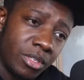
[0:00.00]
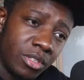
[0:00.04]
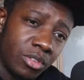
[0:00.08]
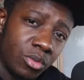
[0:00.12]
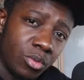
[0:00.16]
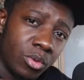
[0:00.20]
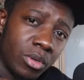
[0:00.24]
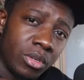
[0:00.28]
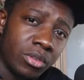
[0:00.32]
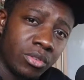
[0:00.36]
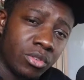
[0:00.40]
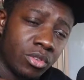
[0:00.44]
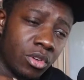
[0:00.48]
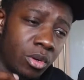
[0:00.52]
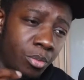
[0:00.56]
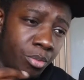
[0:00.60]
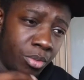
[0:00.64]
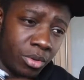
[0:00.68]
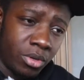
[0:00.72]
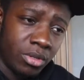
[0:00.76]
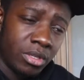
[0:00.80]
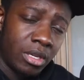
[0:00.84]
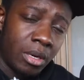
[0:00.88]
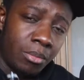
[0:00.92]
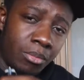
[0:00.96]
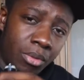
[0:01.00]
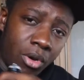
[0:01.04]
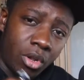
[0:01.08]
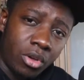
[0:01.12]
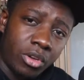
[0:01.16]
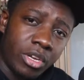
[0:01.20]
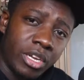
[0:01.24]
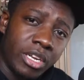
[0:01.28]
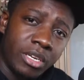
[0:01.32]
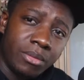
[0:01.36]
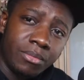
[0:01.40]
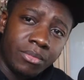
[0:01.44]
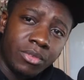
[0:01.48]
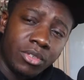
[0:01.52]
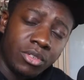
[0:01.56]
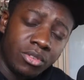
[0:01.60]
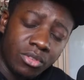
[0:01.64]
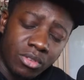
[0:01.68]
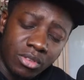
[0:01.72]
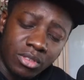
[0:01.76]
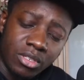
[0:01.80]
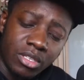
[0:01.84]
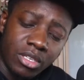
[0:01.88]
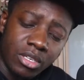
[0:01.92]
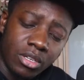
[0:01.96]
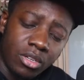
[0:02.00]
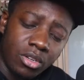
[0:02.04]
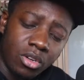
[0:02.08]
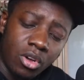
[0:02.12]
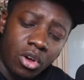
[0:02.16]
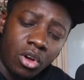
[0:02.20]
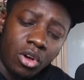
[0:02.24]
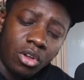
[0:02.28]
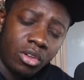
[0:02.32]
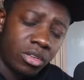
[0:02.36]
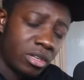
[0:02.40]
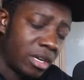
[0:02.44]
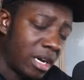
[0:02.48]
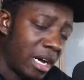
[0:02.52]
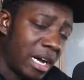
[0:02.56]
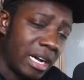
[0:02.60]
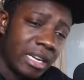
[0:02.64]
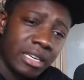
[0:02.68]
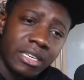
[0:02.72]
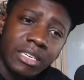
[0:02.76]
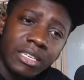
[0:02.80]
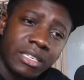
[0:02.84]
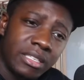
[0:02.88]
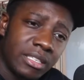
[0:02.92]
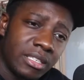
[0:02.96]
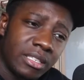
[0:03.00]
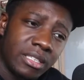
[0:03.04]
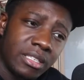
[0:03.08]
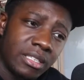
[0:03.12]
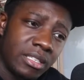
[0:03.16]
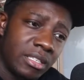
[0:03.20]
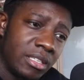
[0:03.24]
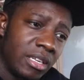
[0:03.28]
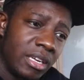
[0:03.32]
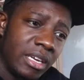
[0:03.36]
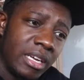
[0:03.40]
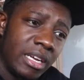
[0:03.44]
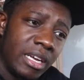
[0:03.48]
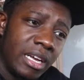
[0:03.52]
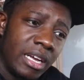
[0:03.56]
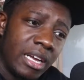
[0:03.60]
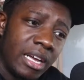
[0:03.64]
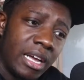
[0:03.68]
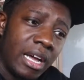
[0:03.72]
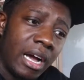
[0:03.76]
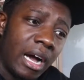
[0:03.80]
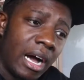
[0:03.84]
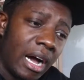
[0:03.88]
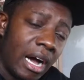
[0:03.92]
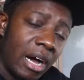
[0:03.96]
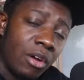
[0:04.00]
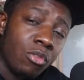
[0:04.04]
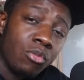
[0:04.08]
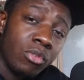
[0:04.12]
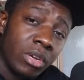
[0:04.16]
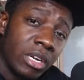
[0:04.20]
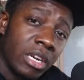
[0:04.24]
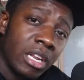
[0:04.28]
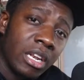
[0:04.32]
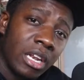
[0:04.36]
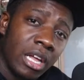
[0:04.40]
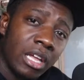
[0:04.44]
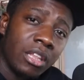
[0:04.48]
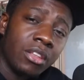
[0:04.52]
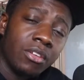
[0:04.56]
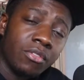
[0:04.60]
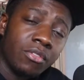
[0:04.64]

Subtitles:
as well. So I put that block in, use a single coil, and I really like the